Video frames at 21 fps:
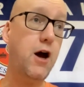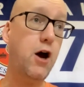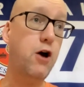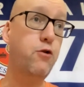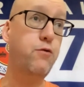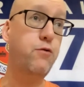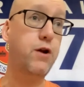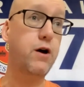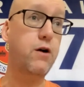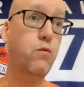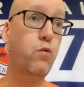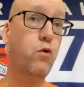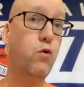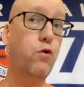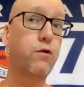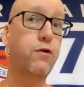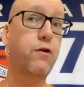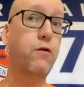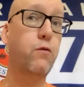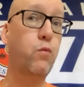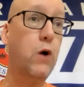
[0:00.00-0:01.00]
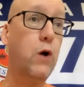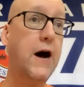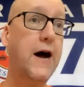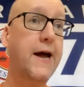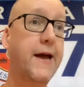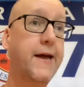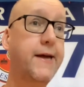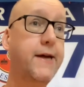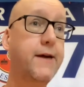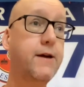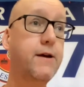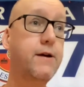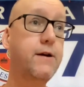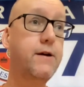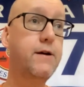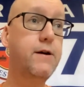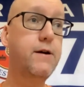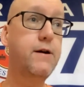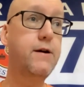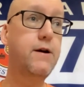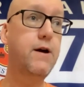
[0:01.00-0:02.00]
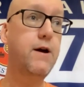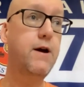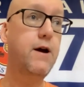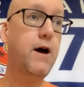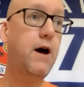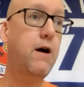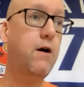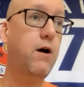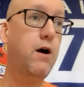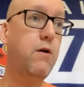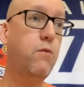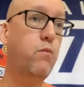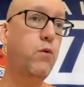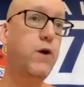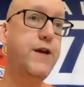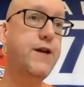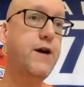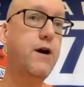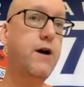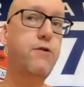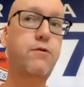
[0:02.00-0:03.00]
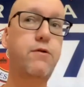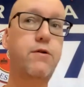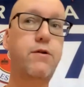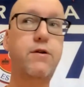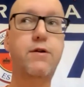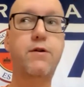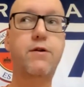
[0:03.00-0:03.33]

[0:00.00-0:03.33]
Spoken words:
owner walks away, and we don't,